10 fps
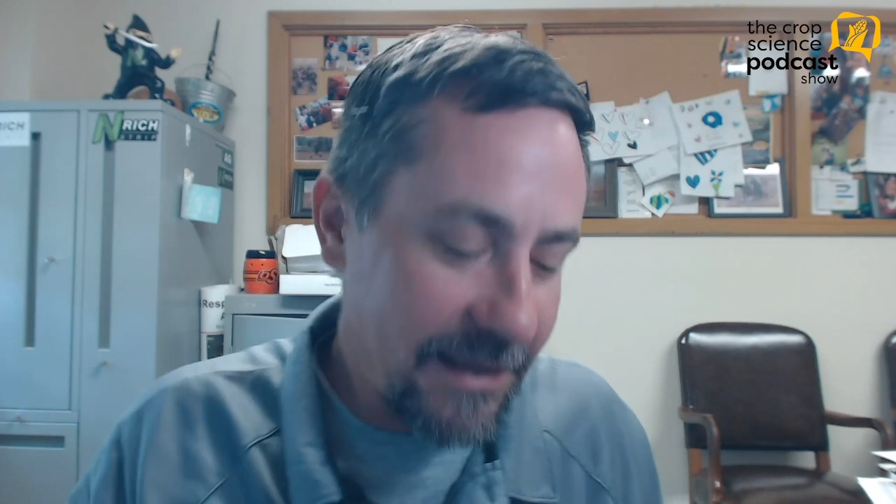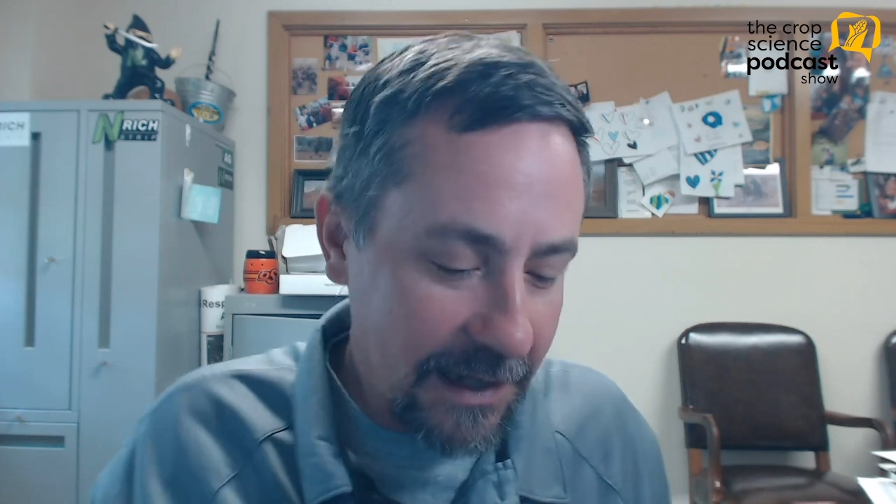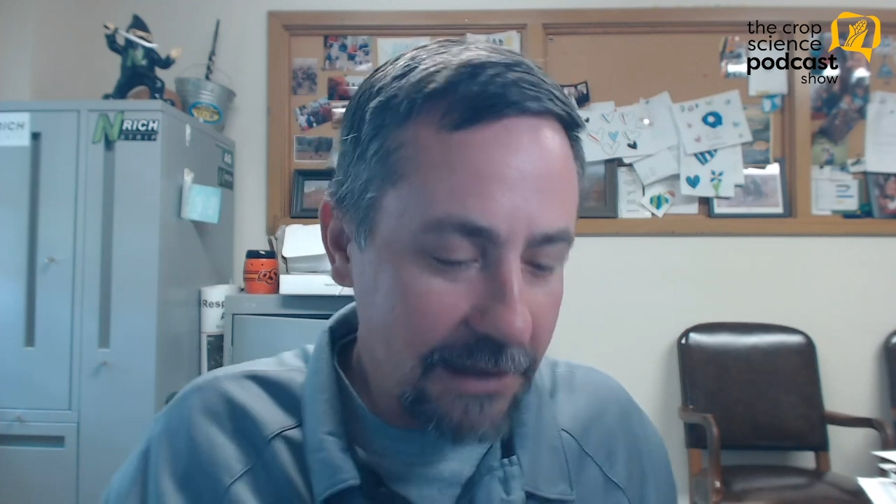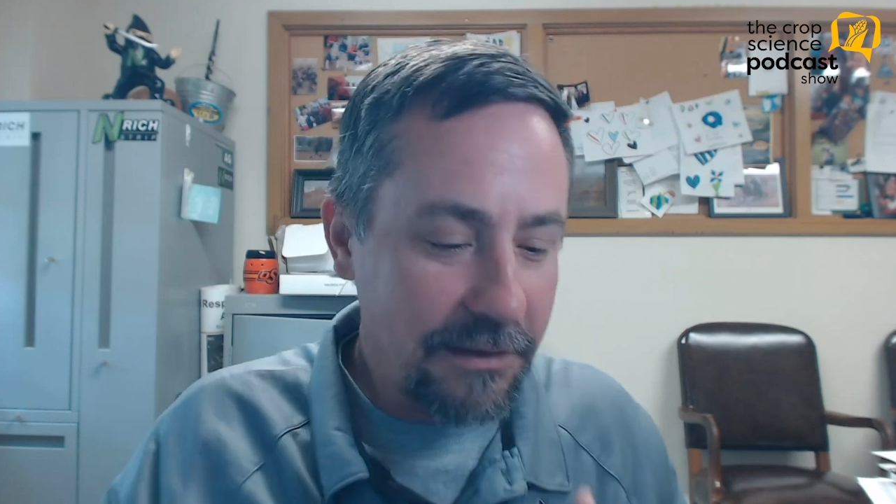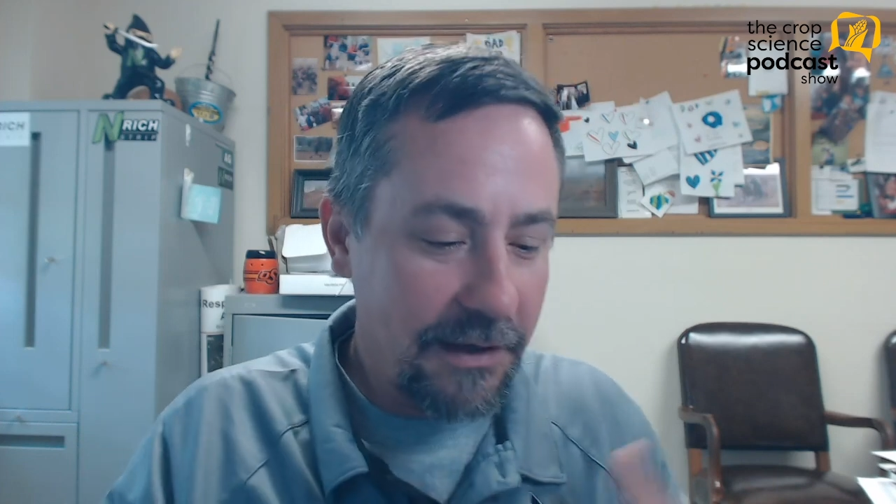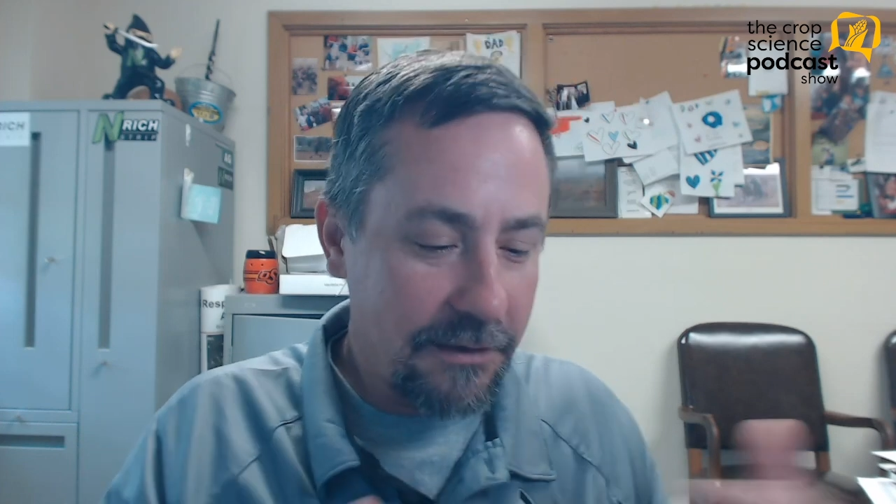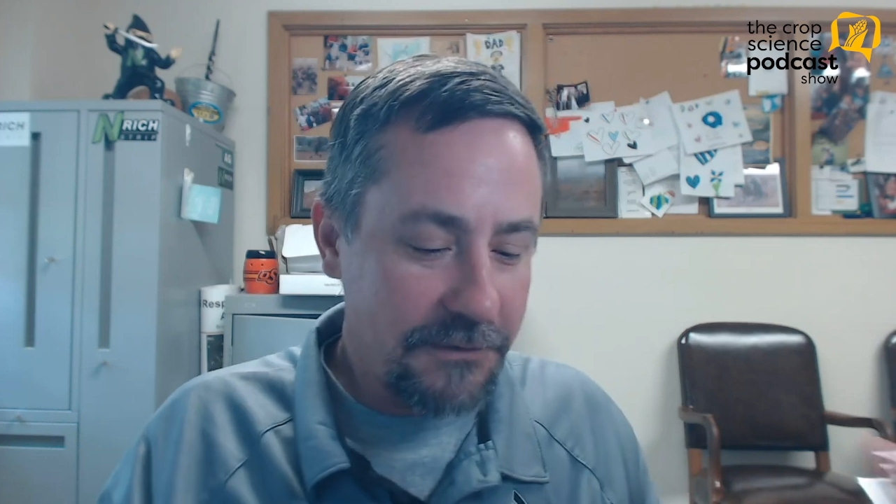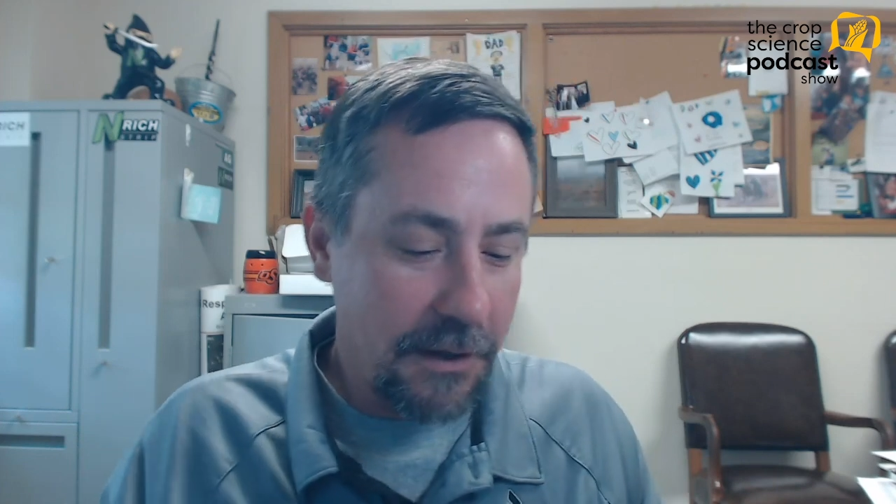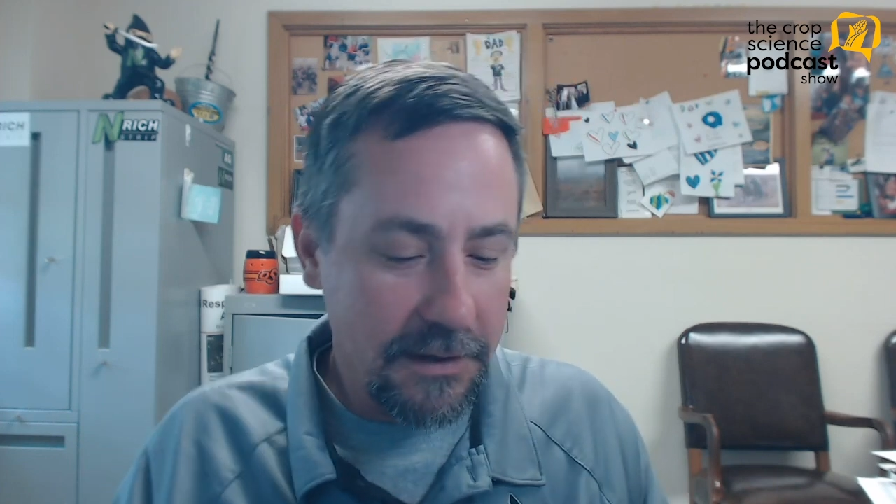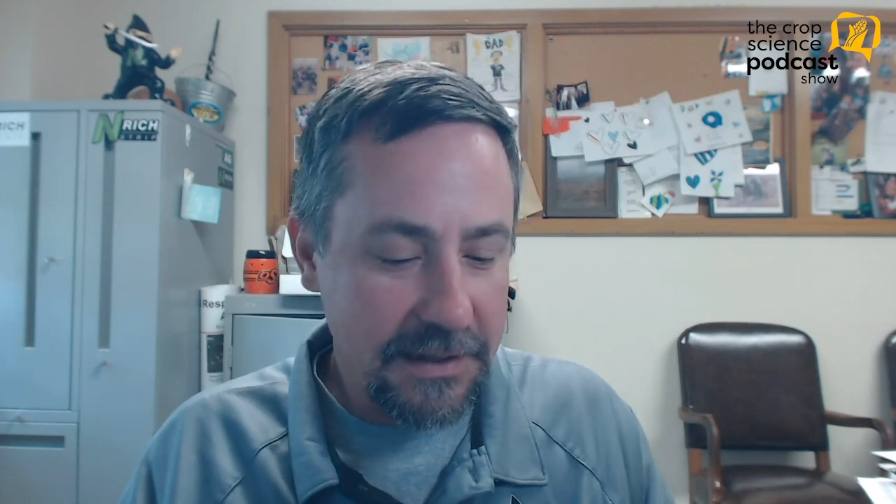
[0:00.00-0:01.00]
I love
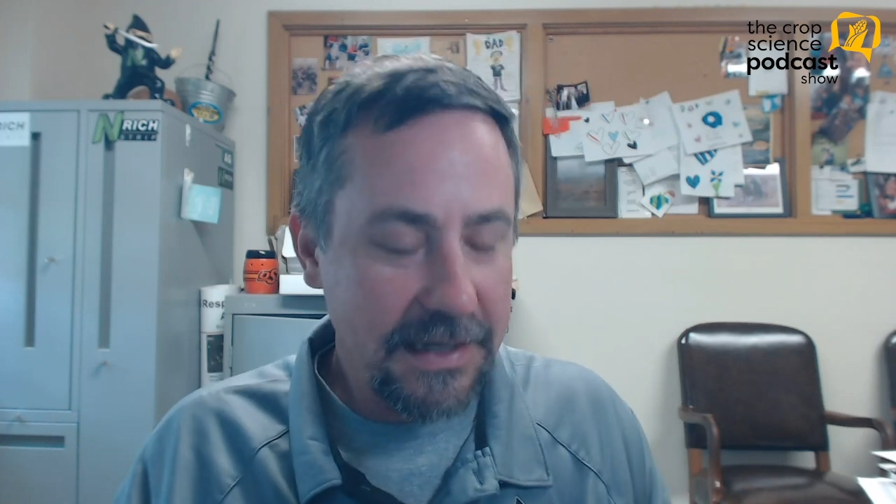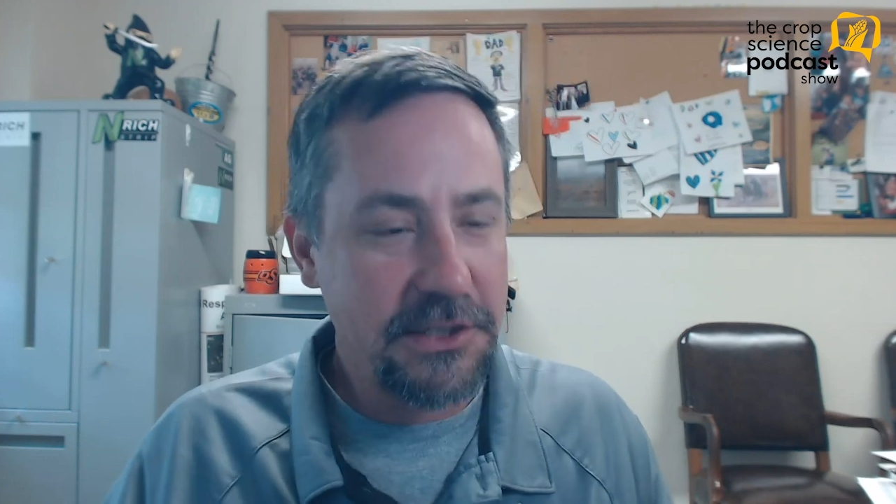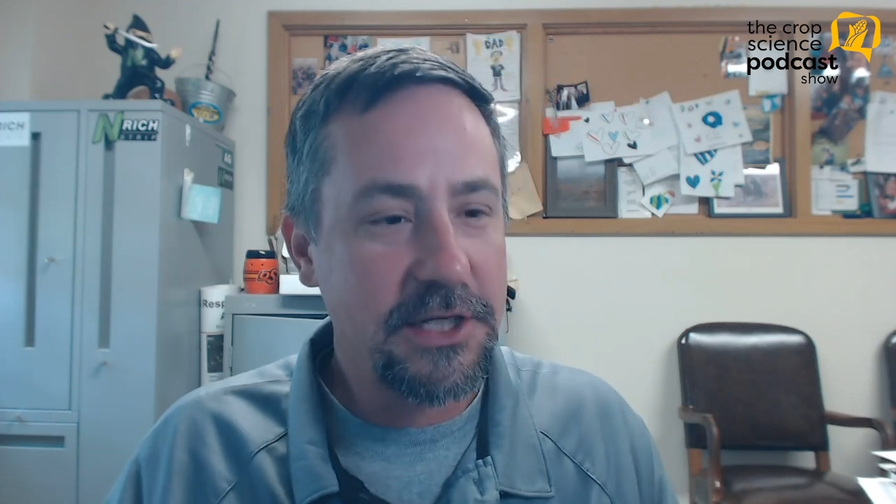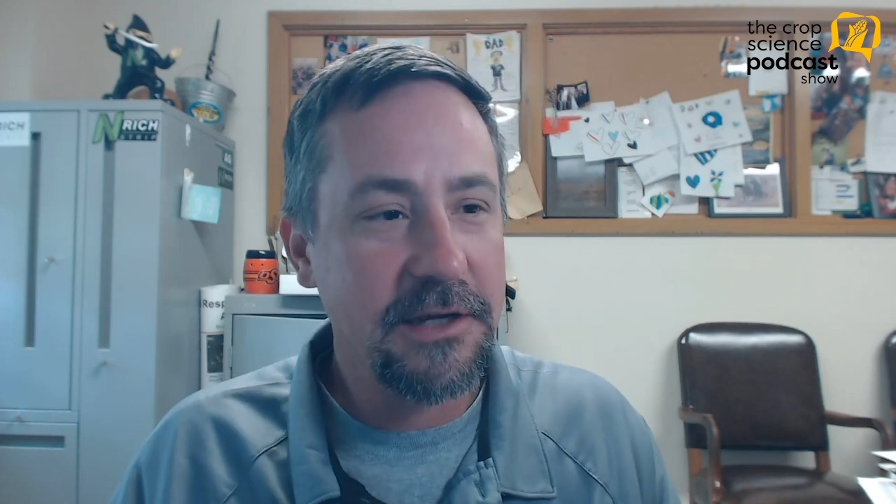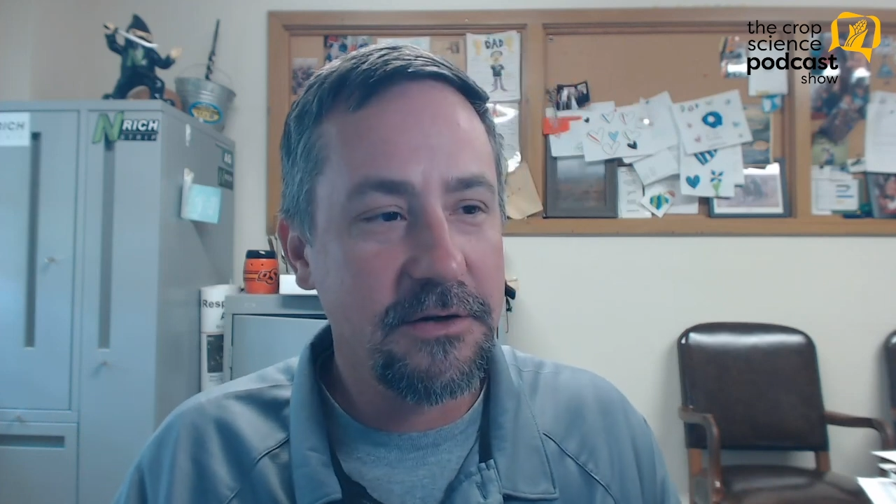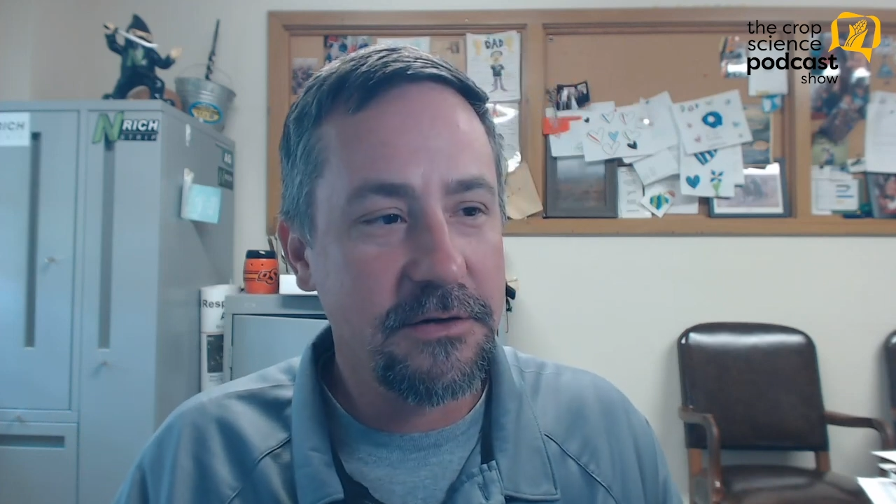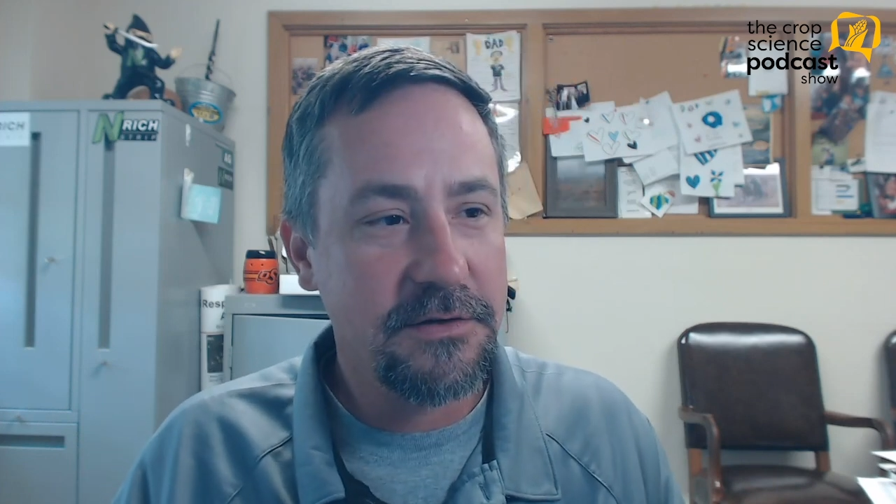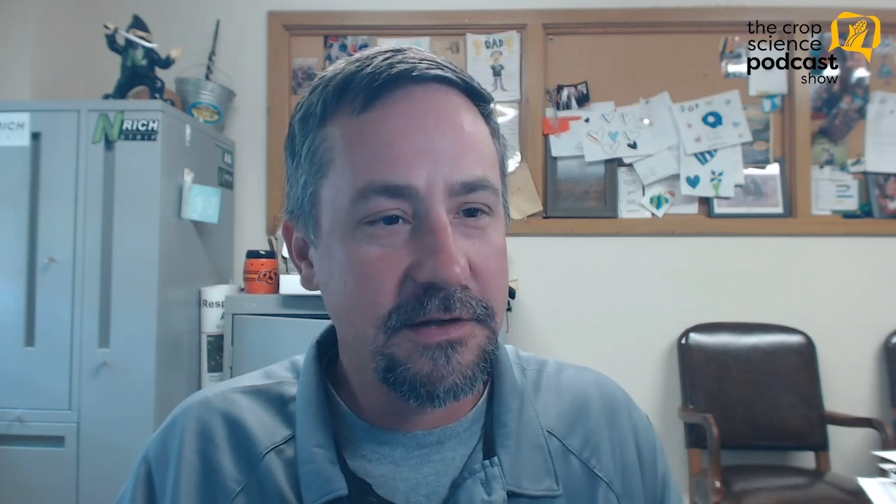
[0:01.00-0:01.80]
talking to educators,